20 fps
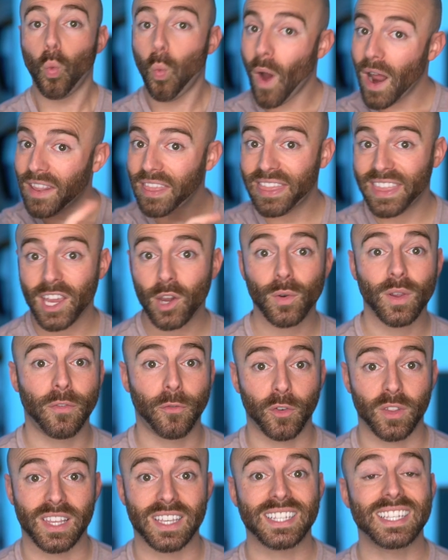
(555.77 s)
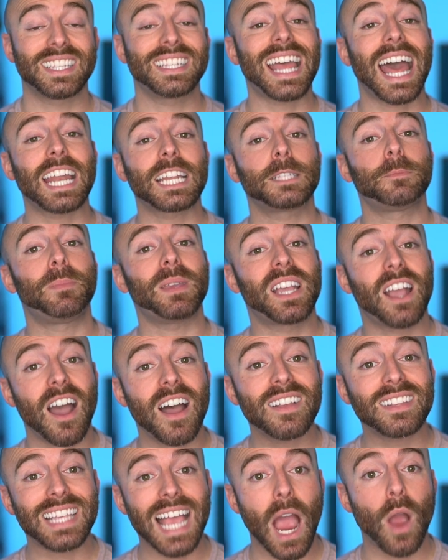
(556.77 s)
One theory for this is that it's
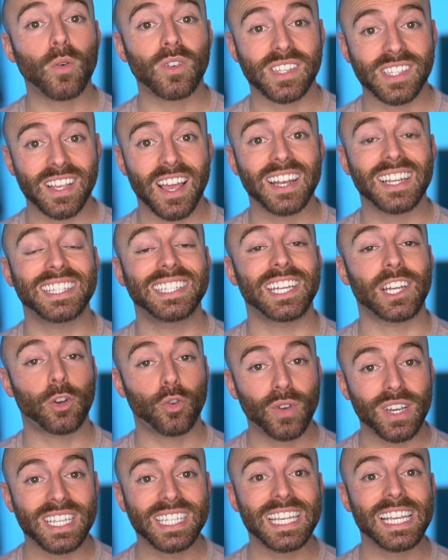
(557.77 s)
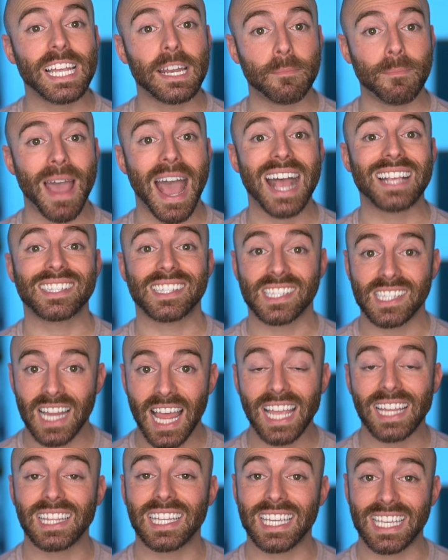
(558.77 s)
because our Sun is decreasing in mass
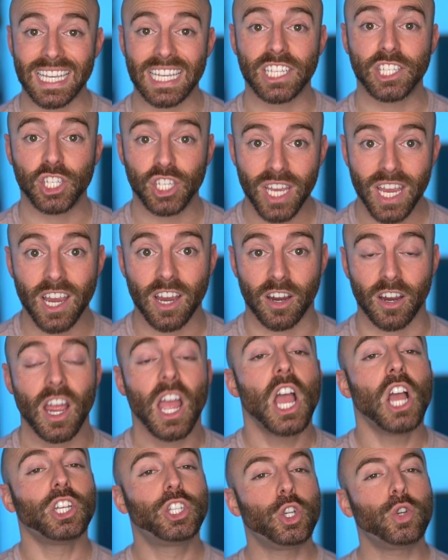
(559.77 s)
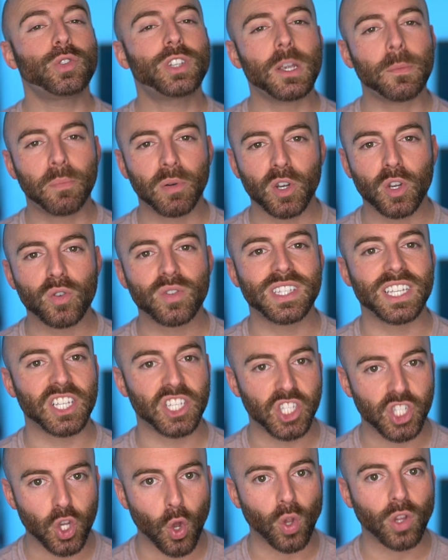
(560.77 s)
slightly each year, due to producing
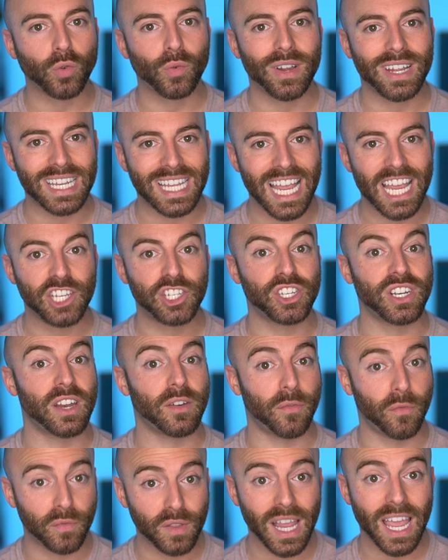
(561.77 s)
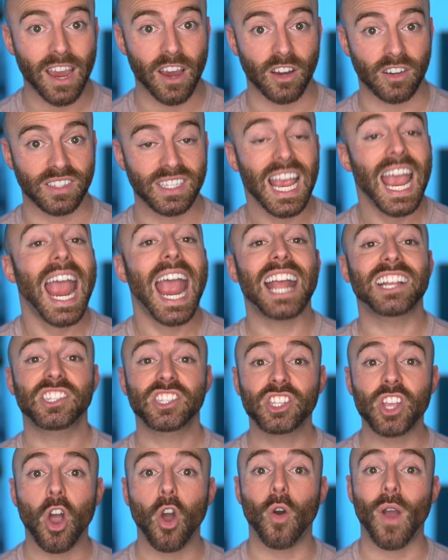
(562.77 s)
solar radiation and flares, and
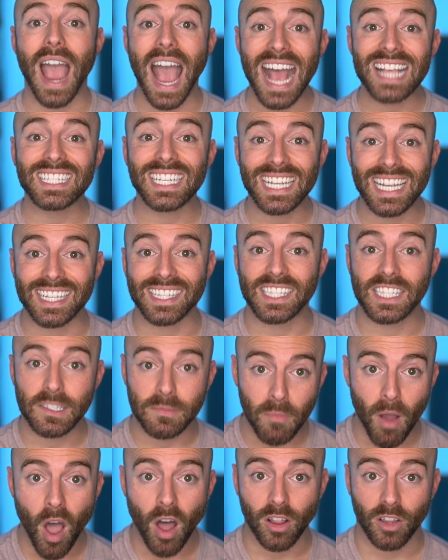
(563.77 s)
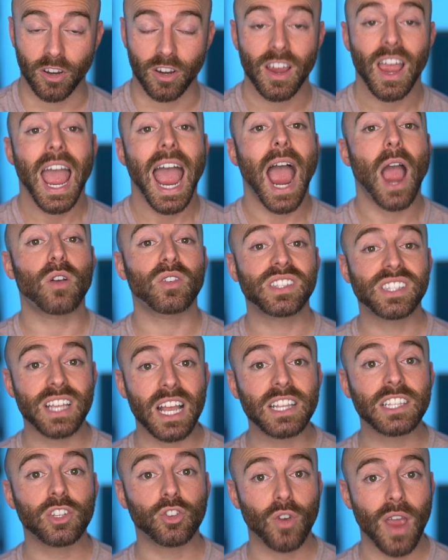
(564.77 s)
so, as it gets smaller, our
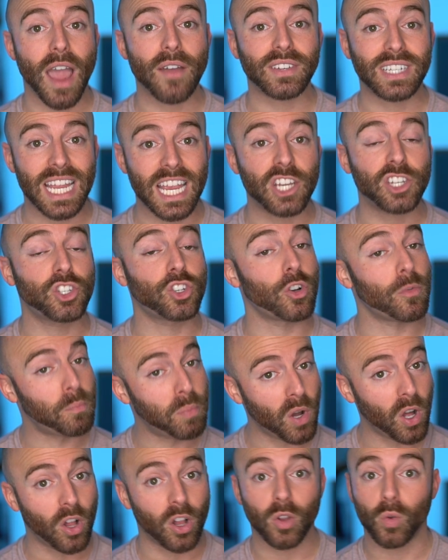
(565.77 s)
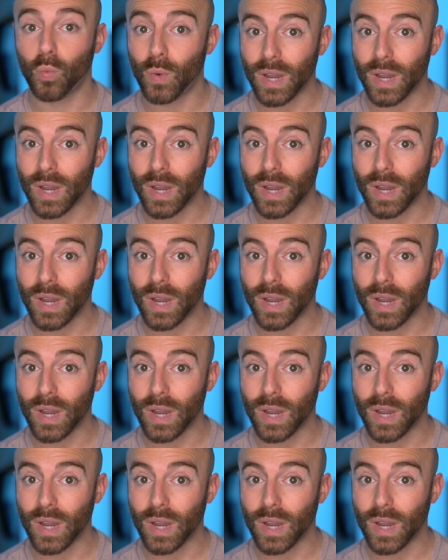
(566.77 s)
Sun's gravitational pull